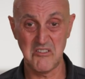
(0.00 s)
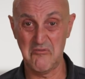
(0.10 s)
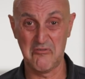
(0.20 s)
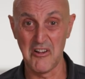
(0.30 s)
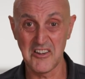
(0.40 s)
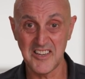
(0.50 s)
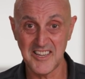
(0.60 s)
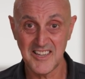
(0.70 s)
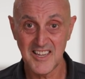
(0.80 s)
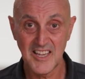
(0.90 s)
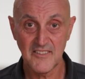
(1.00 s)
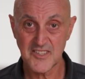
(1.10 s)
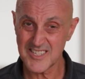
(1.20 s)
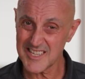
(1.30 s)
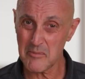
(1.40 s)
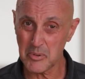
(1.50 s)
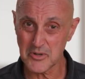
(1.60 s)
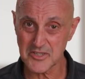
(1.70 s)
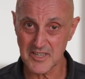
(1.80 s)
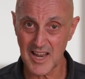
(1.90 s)
funny? This is our
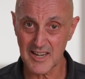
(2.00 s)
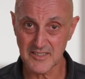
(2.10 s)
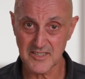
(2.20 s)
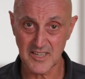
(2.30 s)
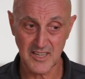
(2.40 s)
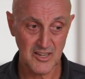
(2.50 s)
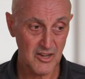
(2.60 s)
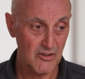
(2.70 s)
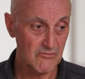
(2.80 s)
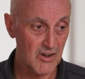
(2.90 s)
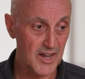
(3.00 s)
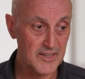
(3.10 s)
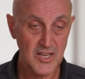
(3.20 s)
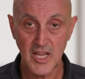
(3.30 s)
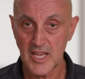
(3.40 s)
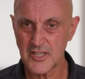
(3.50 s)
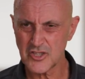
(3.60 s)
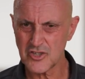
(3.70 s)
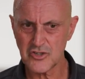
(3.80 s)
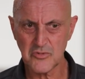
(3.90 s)
personality, right? It's
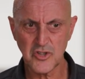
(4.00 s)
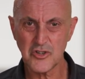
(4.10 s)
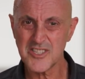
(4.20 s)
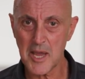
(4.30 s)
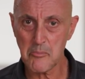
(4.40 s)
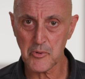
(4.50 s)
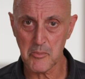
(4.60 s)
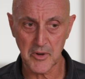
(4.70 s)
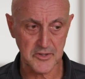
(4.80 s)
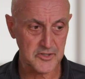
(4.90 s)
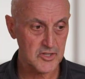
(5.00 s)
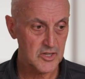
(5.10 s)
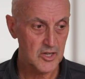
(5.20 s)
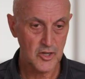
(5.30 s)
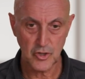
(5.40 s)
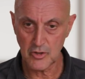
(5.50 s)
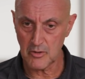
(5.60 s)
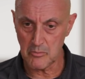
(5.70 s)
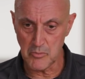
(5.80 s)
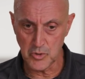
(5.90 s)
to do with your temperament, your
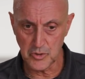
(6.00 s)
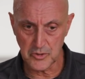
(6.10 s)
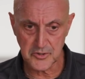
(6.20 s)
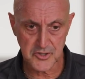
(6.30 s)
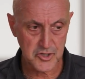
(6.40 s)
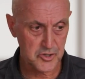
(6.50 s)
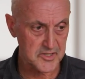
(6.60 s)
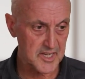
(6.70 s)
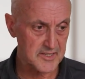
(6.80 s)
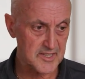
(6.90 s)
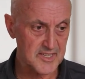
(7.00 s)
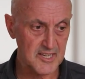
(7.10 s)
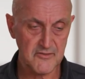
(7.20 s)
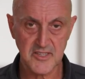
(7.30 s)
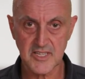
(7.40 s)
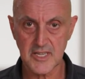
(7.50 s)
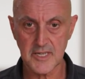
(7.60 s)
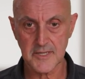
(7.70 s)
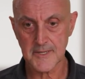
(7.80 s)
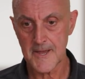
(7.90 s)
moods, your
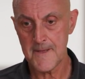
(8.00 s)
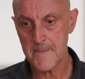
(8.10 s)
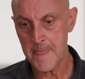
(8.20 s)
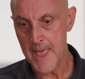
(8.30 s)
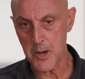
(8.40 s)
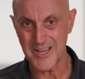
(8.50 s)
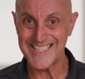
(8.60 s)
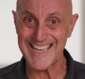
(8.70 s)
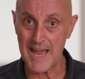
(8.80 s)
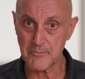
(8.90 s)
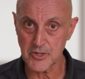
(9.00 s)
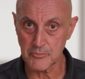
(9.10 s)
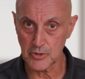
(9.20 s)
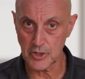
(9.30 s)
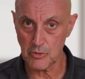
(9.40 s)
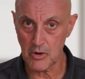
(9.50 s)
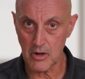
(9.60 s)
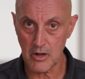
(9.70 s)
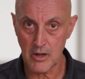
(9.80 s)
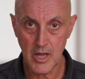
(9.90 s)
sensitivities, how adaptable you
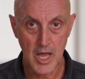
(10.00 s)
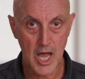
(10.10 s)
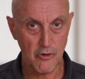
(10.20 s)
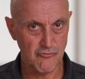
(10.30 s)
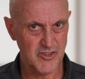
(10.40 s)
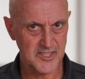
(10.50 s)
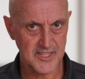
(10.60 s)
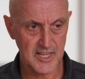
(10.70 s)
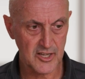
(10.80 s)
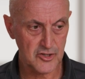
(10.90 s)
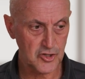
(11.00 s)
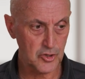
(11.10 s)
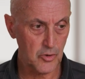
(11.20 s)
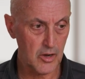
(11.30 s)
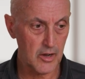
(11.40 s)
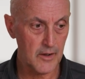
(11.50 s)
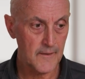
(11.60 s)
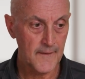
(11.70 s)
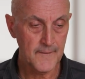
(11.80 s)
are, how resilient you are.